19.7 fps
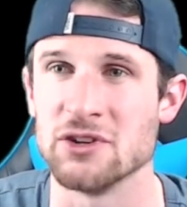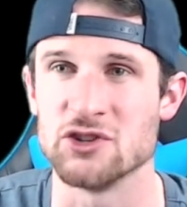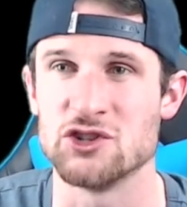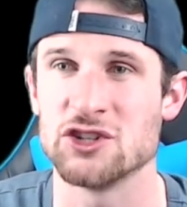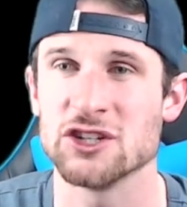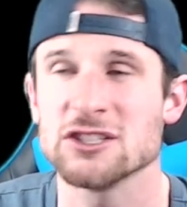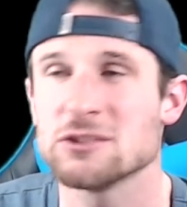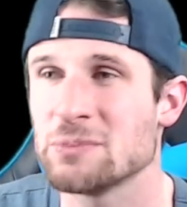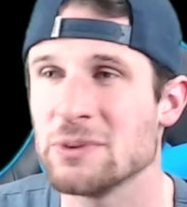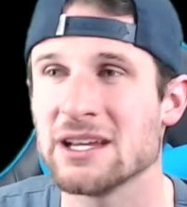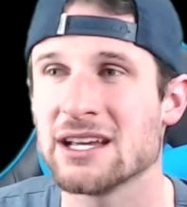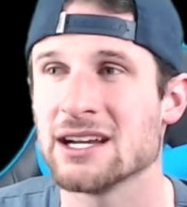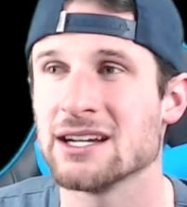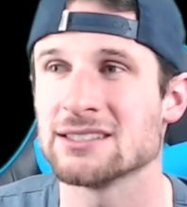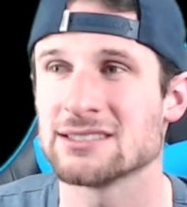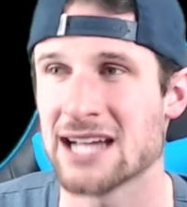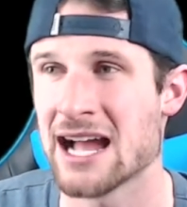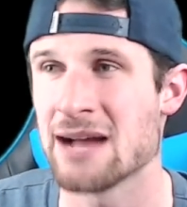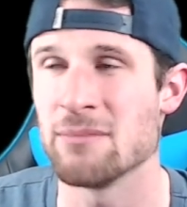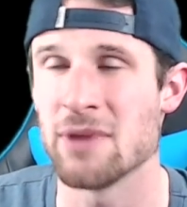just because
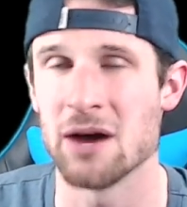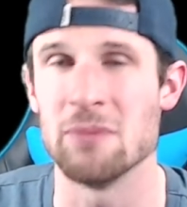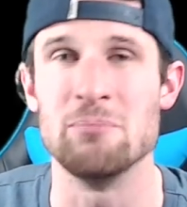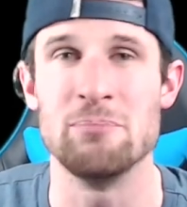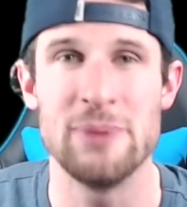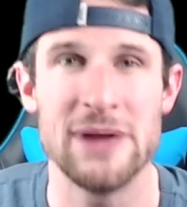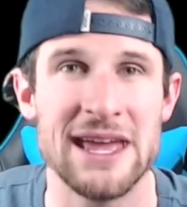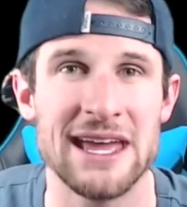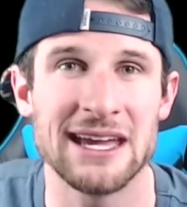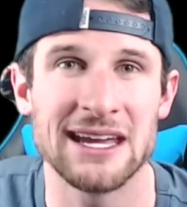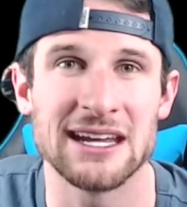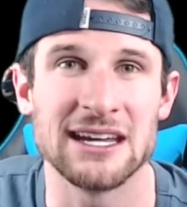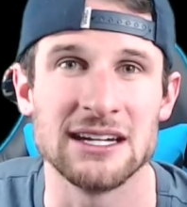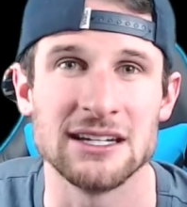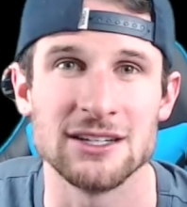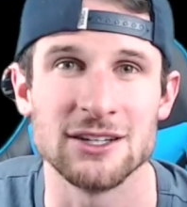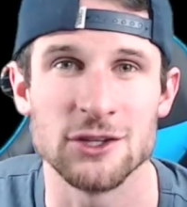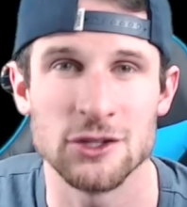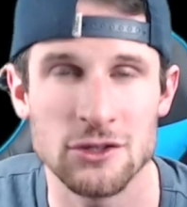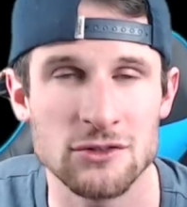I'm a
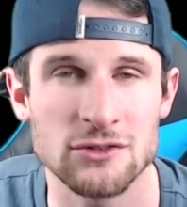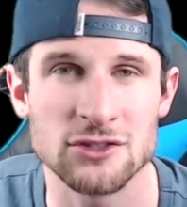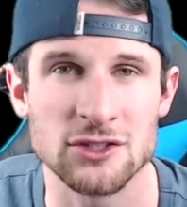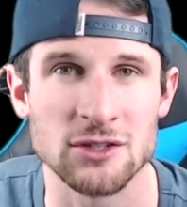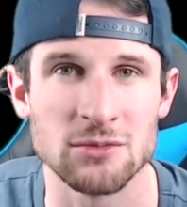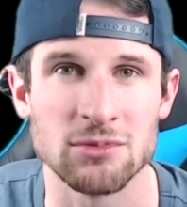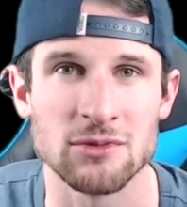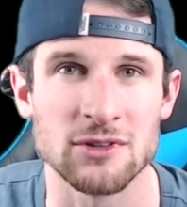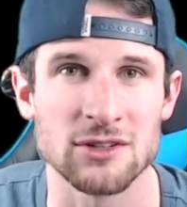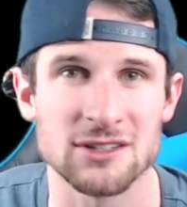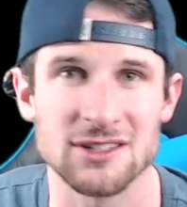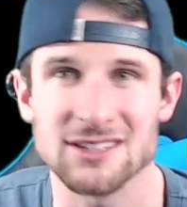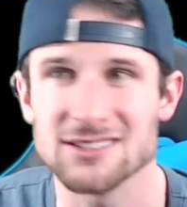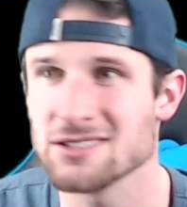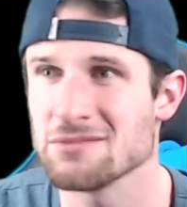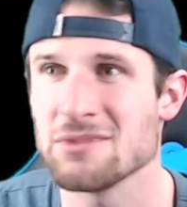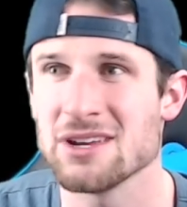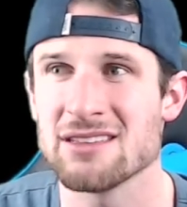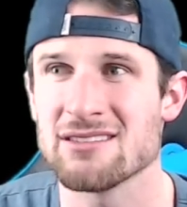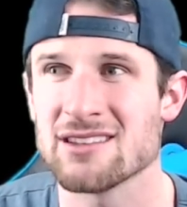big YouTuber
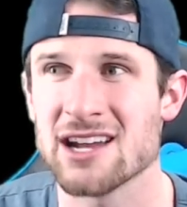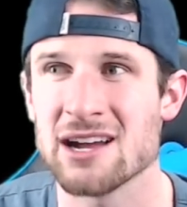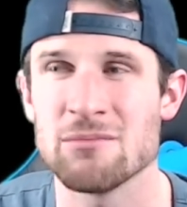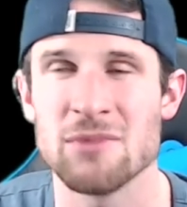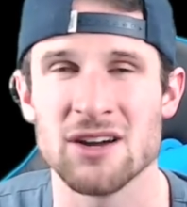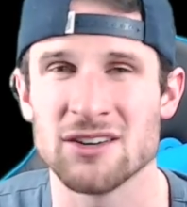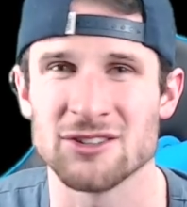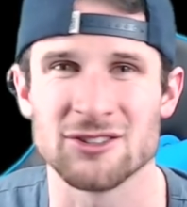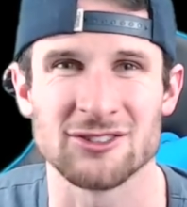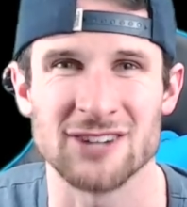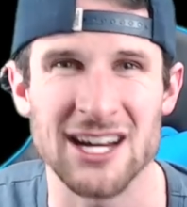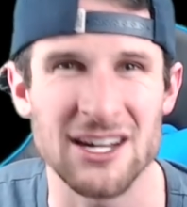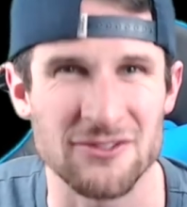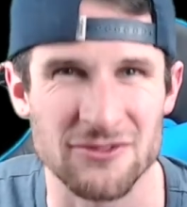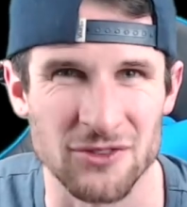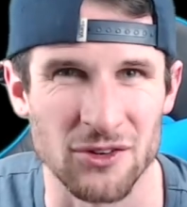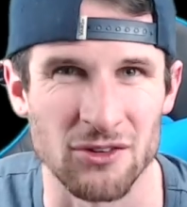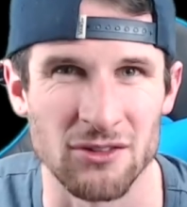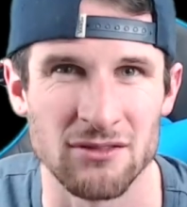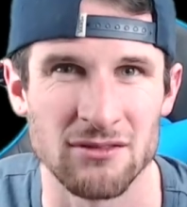doesn't mean that I'm
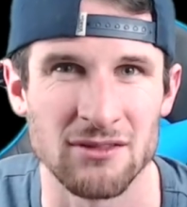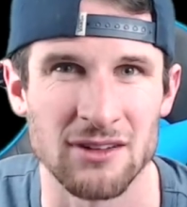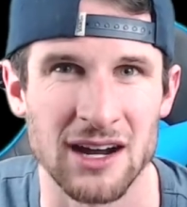ungrateful.